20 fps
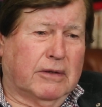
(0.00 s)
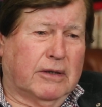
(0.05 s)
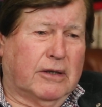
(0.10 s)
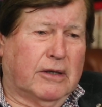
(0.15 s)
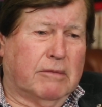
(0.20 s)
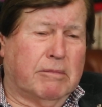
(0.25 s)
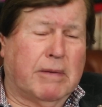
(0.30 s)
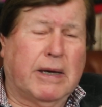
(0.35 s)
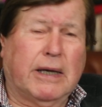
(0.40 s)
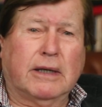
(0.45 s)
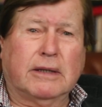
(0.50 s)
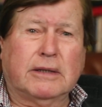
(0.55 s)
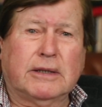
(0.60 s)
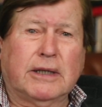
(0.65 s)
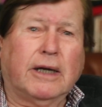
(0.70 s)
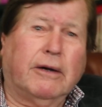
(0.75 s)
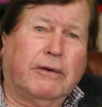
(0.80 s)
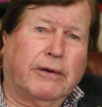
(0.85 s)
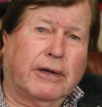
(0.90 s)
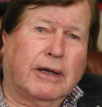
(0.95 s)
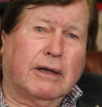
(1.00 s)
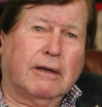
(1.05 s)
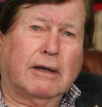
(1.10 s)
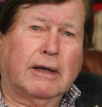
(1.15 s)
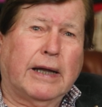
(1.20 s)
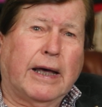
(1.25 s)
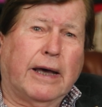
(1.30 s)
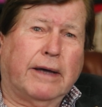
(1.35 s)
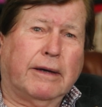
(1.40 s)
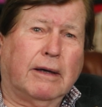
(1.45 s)
humanitarian
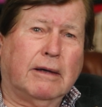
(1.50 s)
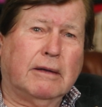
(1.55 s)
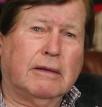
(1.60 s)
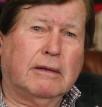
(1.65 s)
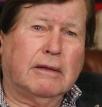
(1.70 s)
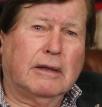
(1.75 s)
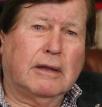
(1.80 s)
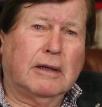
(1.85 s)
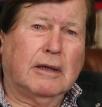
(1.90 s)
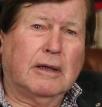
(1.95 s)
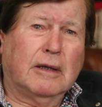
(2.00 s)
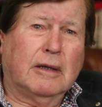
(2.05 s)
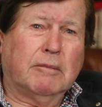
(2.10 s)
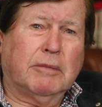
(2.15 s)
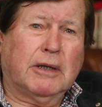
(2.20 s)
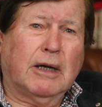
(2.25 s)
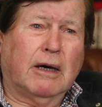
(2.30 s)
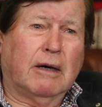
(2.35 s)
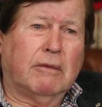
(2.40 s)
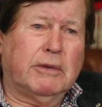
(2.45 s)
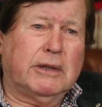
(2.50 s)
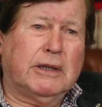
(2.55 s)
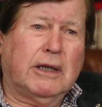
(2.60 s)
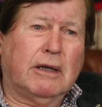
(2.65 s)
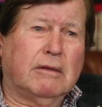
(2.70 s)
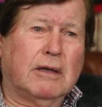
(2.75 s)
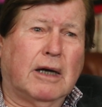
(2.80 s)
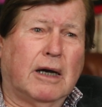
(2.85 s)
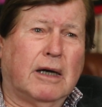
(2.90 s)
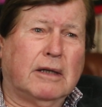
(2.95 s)
ladder. But
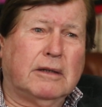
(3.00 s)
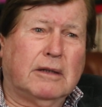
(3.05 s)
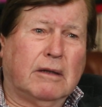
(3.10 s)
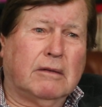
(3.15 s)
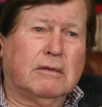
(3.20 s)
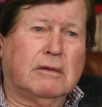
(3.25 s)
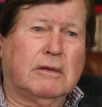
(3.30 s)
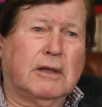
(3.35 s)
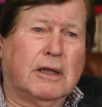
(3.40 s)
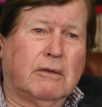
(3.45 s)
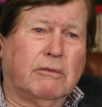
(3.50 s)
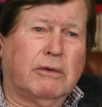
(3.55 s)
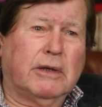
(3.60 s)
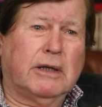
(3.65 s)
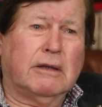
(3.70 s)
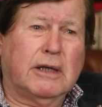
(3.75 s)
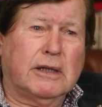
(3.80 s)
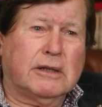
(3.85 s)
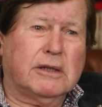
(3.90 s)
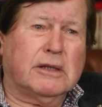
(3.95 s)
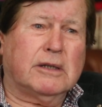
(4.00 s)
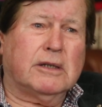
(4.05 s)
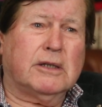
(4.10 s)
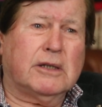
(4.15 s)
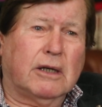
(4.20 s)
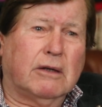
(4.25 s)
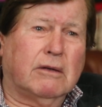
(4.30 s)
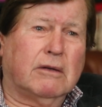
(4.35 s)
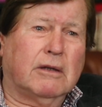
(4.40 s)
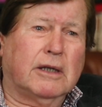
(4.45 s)
I don't think we
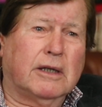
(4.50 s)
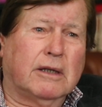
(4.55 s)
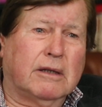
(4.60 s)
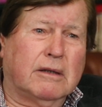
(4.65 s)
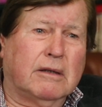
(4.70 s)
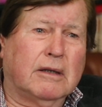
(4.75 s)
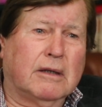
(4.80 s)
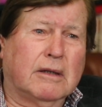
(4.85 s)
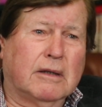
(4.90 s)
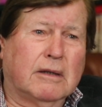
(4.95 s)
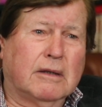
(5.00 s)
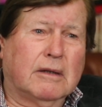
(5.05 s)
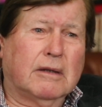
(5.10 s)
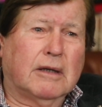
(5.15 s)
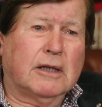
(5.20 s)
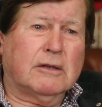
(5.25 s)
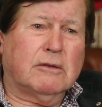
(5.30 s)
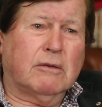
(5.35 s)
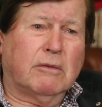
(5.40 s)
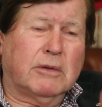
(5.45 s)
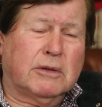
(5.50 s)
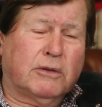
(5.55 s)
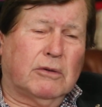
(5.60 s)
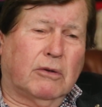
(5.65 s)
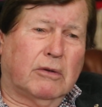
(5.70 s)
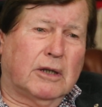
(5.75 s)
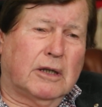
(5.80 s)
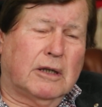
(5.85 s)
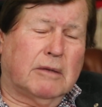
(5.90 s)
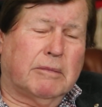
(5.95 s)
necessarily, as we were
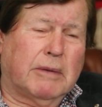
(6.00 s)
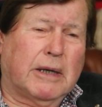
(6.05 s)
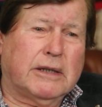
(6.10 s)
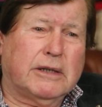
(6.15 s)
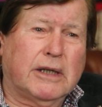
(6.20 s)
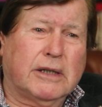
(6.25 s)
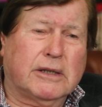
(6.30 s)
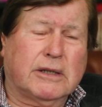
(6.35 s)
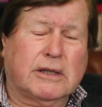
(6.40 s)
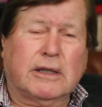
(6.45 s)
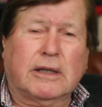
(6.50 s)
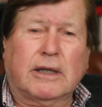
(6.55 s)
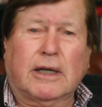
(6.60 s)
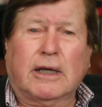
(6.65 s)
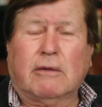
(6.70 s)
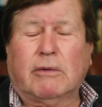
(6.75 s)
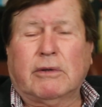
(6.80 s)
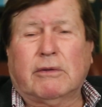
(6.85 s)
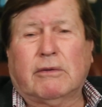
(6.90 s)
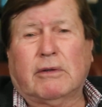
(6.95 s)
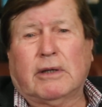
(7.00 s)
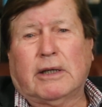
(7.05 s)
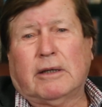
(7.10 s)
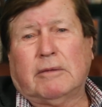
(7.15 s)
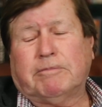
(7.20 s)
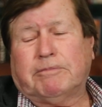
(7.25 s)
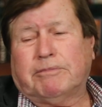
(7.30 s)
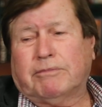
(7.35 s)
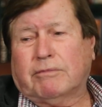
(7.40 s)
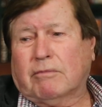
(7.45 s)
talking about yesterday with
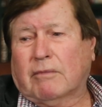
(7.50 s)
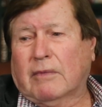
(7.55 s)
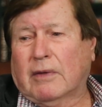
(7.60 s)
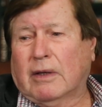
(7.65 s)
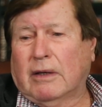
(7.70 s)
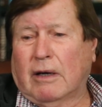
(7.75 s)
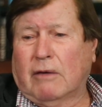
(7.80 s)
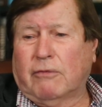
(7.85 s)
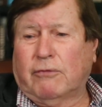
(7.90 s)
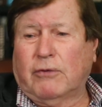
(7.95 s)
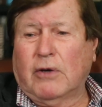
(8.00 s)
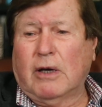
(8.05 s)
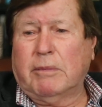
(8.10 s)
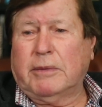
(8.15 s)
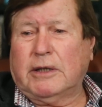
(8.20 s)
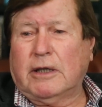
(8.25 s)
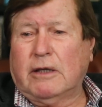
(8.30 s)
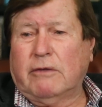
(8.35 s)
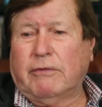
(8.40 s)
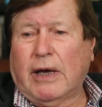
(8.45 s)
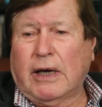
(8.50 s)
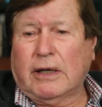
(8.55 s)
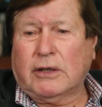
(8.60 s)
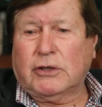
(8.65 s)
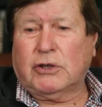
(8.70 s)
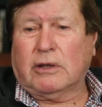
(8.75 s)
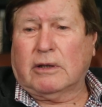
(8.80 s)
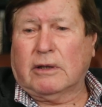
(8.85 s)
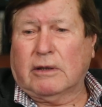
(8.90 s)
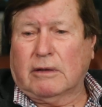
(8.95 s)
the affirmative
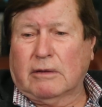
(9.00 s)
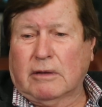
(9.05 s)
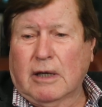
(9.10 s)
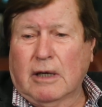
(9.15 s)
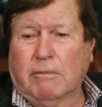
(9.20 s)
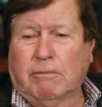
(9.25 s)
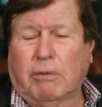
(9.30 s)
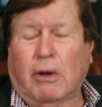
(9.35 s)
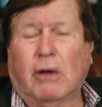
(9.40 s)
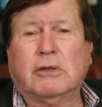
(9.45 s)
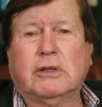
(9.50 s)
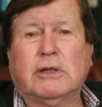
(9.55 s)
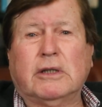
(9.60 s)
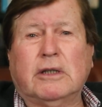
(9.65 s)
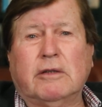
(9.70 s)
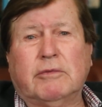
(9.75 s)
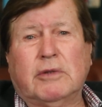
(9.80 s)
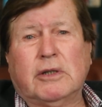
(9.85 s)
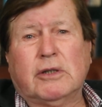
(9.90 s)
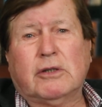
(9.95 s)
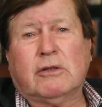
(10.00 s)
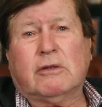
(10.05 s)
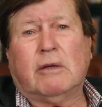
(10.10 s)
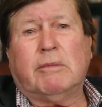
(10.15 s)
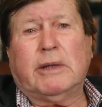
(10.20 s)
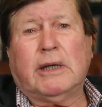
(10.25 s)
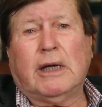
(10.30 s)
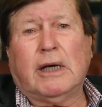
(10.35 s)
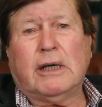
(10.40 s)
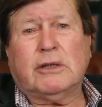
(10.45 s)
action and positive
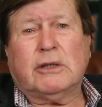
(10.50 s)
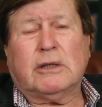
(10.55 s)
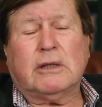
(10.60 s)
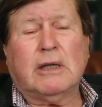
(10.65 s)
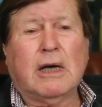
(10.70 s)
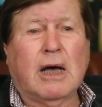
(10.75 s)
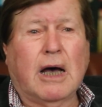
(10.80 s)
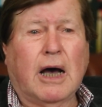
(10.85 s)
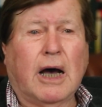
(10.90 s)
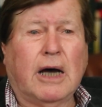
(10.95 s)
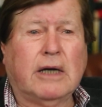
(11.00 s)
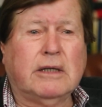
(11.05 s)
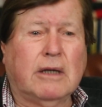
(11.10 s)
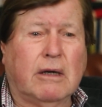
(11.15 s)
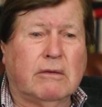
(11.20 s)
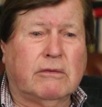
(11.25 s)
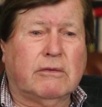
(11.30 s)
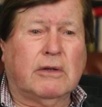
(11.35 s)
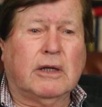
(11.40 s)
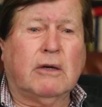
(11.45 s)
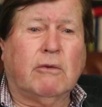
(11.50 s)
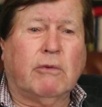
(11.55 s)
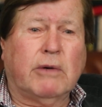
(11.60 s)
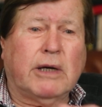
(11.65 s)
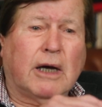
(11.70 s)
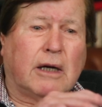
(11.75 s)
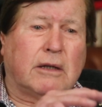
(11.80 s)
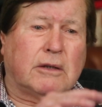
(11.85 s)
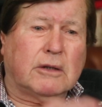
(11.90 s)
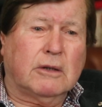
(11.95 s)
discrimination, I don't think
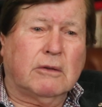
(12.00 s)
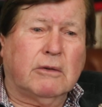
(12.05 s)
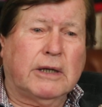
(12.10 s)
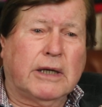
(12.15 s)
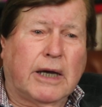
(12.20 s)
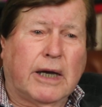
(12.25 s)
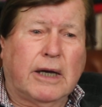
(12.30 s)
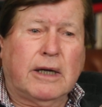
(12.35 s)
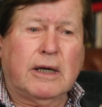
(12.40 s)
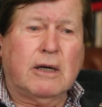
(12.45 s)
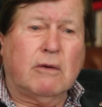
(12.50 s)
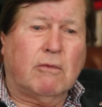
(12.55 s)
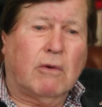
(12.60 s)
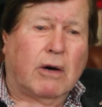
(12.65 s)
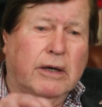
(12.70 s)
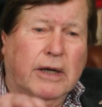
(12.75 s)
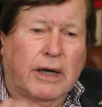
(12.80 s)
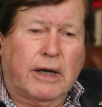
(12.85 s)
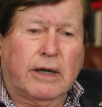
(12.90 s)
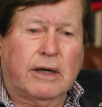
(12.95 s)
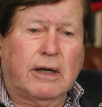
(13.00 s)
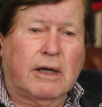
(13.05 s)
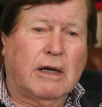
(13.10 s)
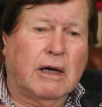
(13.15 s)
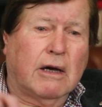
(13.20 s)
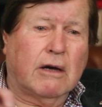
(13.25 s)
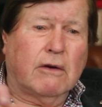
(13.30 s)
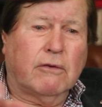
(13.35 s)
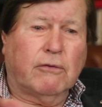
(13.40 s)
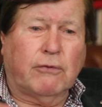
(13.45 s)
we are doing anyone
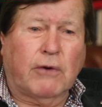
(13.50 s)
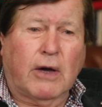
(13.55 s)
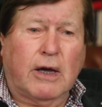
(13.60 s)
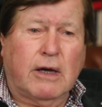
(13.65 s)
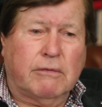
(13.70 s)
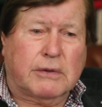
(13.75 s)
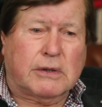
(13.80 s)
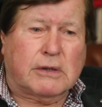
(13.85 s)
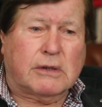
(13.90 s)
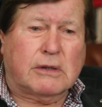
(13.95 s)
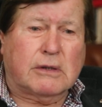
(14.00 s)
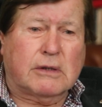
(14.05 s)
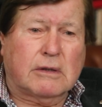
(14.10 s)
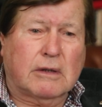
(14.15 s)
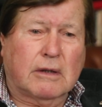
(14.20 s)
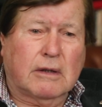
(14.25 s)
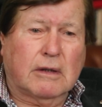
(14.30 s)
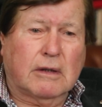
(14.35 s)
any favours.